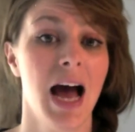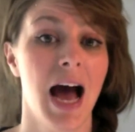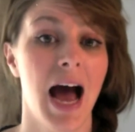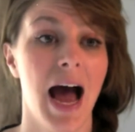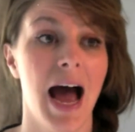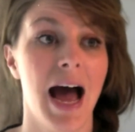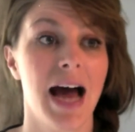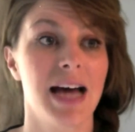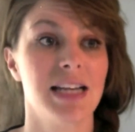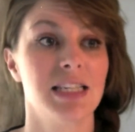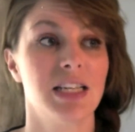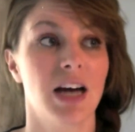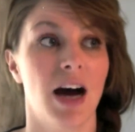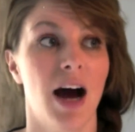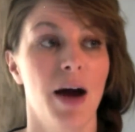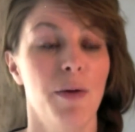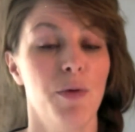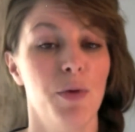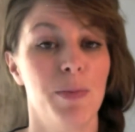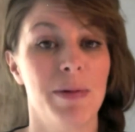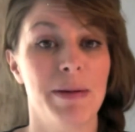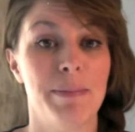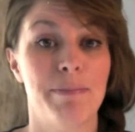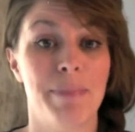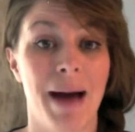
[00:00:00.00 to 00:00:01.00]
And I
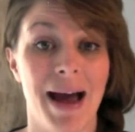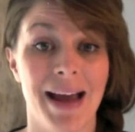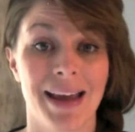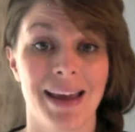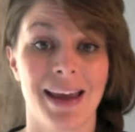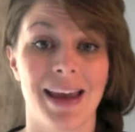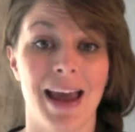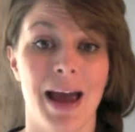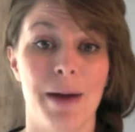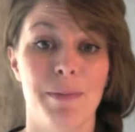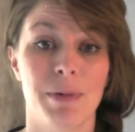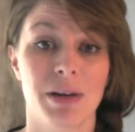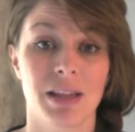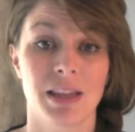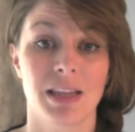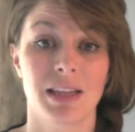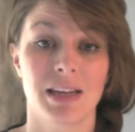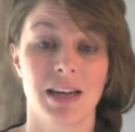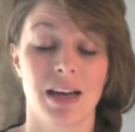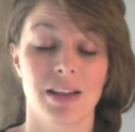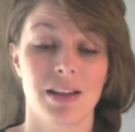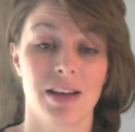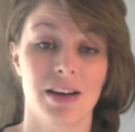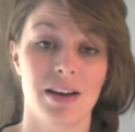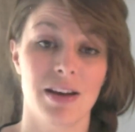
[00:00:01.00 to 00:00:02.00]
will be back again with
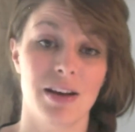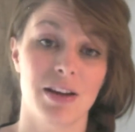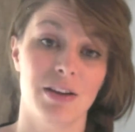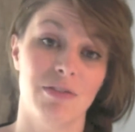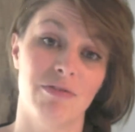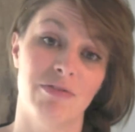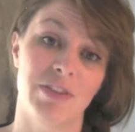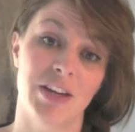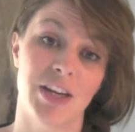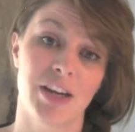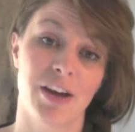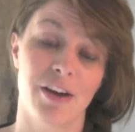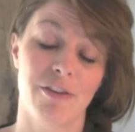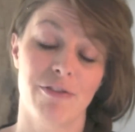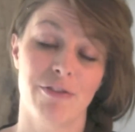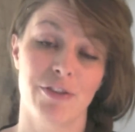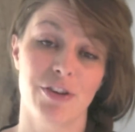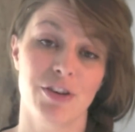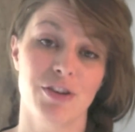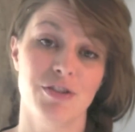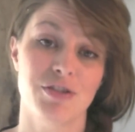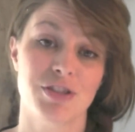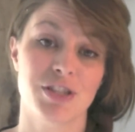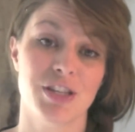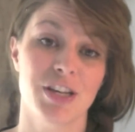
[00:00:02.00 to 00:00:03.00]
another video for
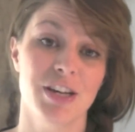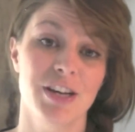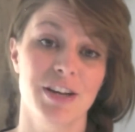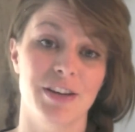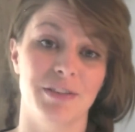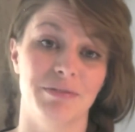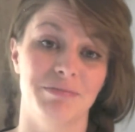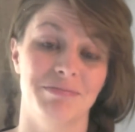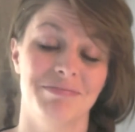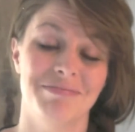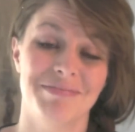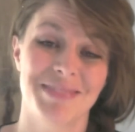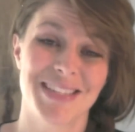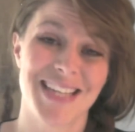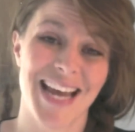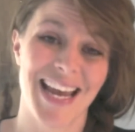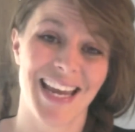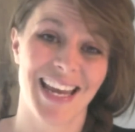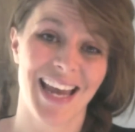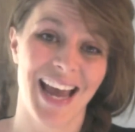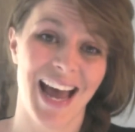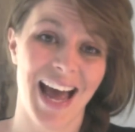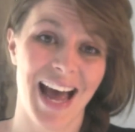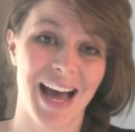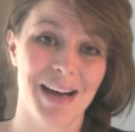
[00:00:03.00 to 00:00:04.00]
you soon. Take
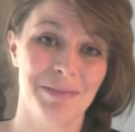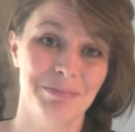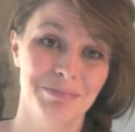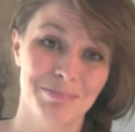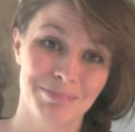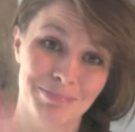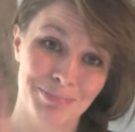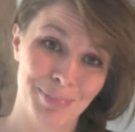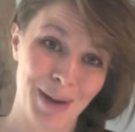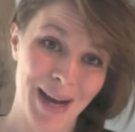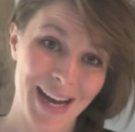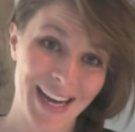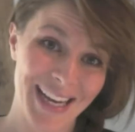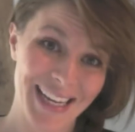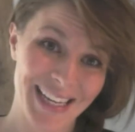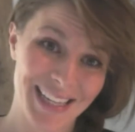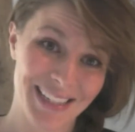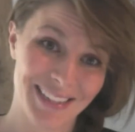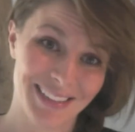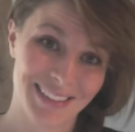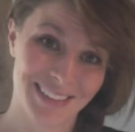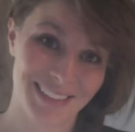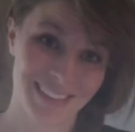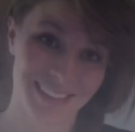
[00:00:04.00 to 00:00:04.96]
care. Bye.